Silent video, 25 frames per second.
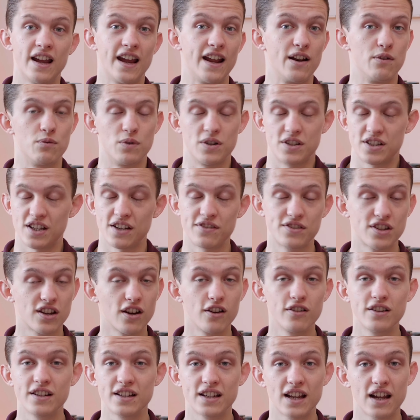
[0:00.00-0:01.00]
And once they've
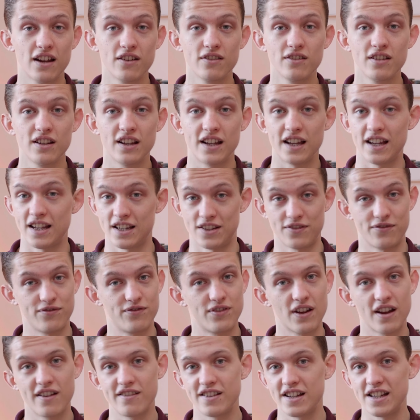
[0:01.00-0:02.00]
slowed it down, it's
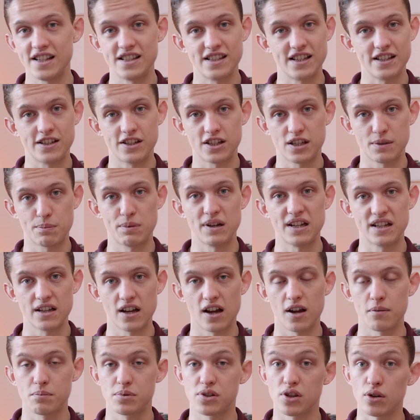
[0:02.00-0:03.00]
very easy to speed it up.